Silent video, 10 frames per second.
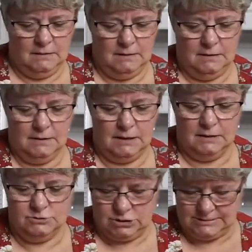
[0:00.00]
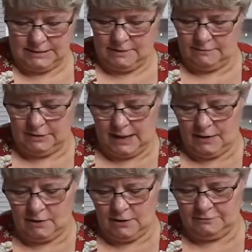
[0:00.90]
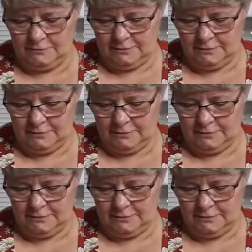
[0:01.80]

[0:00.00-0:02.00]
And again, just level that off.